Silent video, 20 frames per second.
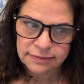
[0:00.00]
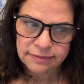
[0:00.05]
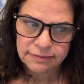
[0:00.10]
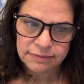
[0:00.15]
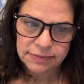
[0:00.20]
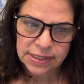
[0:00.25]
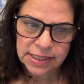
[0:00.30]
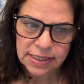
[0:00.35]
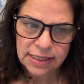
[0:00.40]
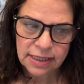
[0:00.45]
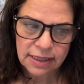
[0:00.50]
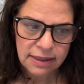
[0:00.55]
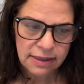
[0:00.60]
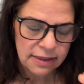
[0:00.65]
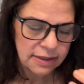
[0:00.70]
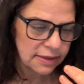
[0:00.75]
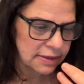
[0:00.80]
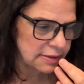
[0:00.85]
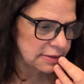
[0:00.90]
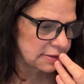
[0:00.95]

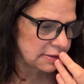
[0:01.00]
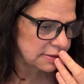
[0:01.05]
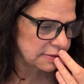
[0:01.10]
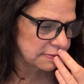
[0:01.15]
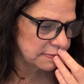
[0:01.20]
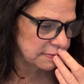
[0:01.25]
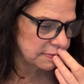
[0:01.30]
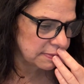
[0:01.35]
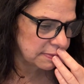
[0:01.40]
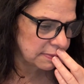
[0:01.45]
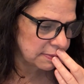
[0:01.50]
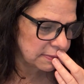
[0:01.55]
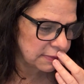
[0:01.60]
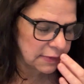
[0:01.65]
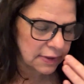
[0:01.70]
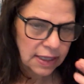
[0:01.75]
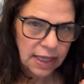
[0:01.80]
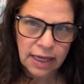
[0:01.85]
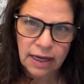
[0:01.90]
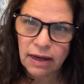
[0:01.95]
Because
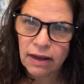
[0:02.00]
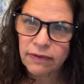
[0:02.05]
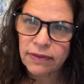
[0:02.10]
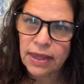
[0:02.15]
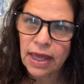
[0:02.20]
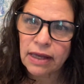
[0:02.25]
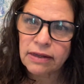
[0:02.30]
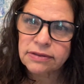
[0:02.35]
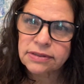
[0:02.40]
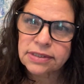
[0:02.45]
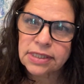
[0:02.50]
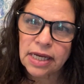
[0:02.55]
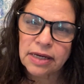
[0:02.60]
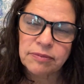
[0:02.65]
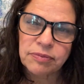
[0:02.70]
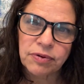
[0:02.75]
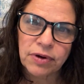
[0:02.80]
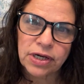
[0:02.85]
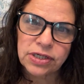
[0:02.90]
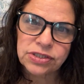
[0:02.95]
like the
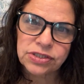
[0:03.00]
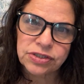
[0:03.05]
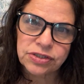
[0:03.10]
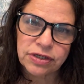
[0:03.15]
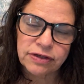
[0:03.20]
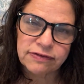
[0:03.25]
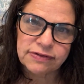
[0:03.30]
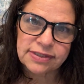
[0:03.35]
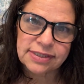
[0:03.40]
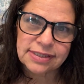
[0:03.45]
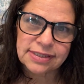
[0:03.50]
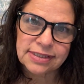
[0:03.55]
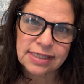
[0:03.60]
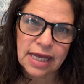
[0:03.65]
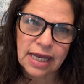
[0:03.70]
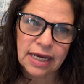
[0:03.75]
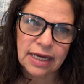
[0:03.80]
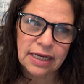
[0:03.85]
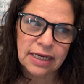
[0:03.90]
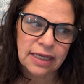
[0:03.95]
outside pressure of
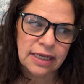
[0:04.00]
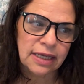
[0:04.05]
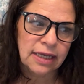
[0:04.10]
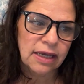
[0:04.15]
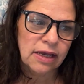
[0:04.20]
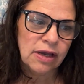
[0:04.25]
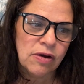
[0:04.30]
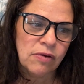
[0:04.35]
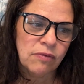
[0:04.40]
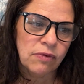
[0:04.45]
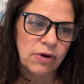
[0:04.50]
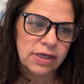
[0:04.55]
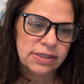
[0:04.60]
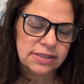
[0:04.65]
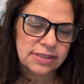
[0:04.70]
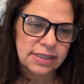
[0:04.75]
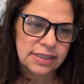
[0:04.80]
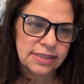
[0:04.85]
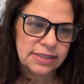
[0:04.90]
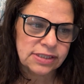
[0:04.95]
society
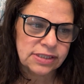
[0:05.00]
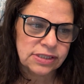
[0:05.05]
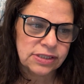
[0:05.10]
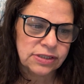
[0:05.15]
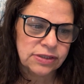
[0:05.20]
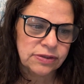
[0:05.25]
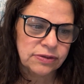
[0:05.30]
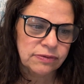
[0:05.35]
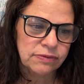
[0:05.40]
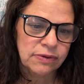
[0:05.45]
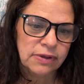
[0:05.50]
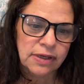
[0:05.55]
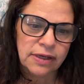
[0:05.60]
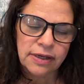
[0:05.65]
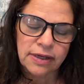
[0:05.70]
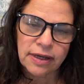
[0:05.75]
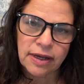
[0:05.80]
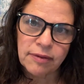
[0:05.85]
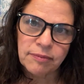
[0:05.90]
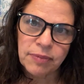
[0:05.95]
wants us to
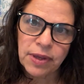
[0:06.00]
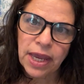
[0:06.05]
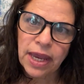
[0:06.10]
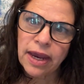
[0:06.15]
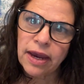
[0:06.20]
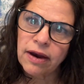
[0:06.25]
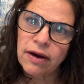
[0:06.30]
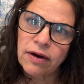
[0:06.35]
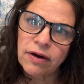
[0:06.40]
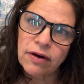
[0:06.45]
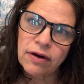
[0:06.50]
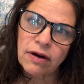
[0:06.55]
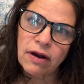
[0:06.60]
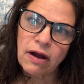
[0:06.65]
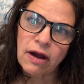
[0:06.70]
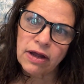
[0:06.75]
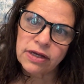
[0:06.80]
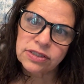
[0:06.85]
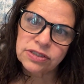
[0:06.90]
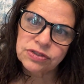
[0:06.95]
compare,
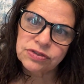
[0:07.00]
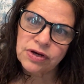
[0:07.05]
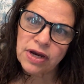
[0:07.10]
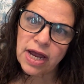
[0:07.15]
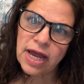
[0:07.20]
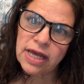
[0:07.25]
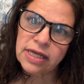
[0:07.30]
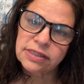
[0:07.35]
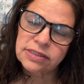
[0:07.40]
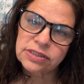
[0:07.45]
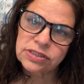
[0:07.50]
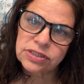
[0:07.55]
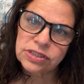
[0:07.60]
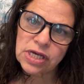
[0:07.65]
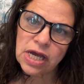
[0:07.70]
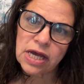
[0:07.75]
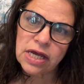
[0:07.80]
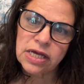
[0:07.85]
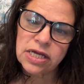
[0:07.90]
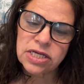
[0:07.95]
contrast,
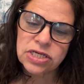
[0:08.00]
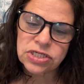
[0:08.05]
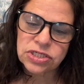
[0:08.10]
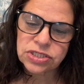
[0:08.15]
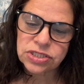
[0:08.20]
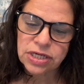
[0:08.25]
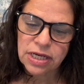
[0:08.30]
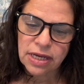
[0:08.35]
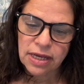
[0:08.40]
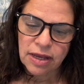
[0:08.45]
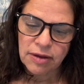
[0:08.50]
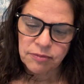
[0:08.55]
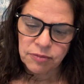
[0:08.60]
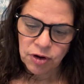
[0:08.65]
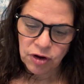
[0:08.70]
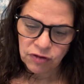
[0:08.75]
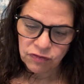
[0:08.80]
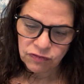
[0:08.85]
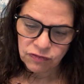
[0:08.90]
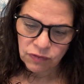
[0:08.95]
judge,
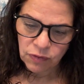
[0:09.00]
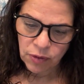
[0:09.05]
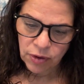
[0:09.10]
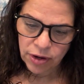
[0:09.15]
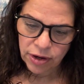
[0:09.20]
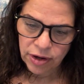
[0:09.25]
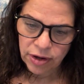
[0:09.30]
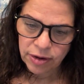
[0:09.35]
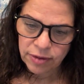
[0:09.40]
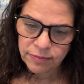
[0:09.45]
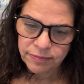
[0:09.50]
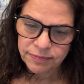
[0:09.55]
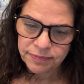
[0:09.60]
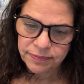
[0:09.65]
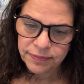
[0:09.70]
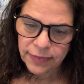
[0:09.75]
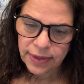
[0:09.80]
perform,